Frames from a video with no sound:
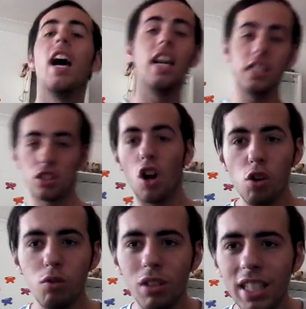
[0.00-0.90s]
I
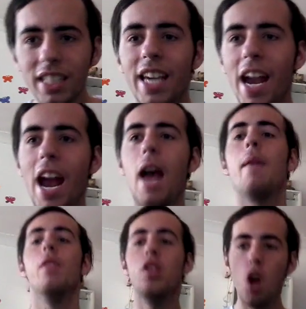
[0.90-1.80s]
don't really
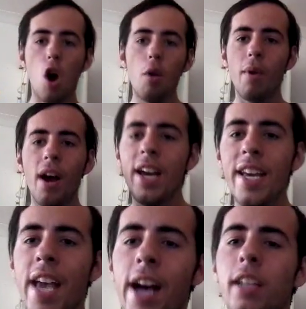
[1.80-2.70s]
care, but
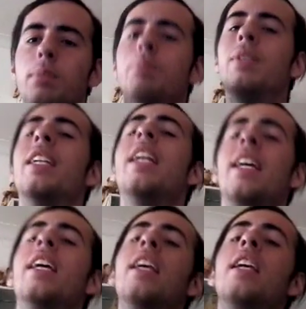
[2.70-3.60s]
nobody else
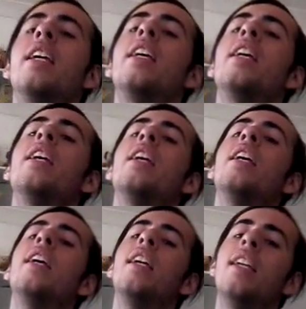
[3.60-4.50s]

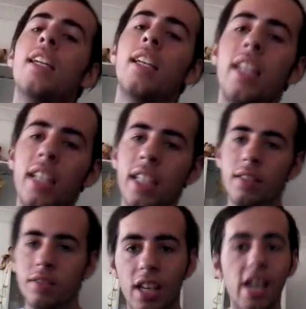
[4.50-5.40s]

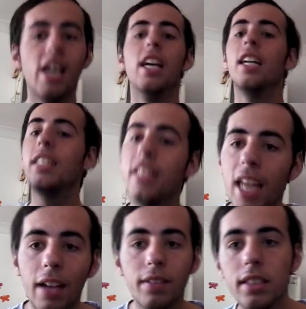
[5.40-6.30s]
believes, cause
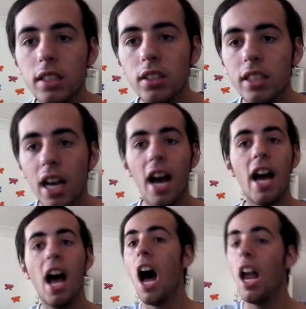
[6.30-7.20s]
I've still
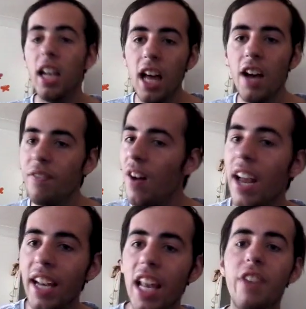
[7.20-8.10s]
got a lot of
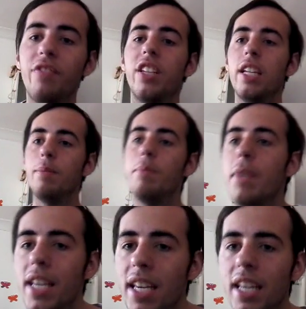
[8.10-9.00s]
fight left in
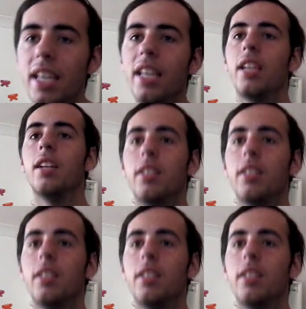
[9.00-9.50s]
me.